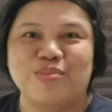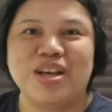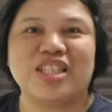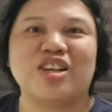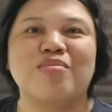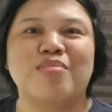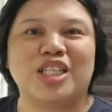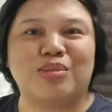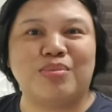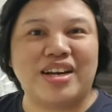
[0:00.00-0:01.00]
Based on my
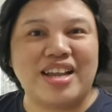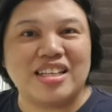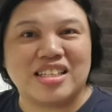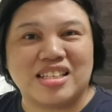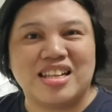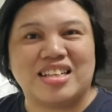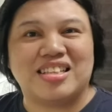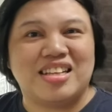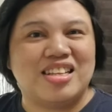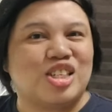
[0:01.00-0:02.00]
experience,
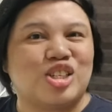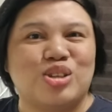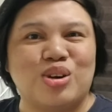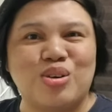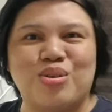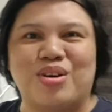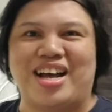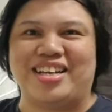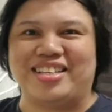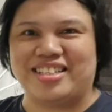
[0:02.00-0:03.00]
that is true,
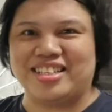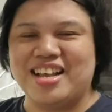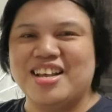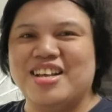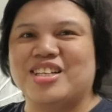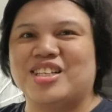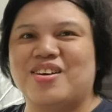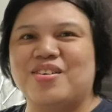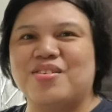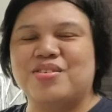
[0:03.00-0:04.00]
guys.
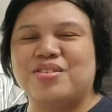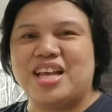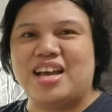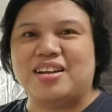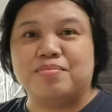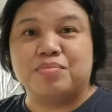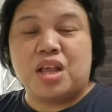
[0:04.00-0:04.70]
So, yan.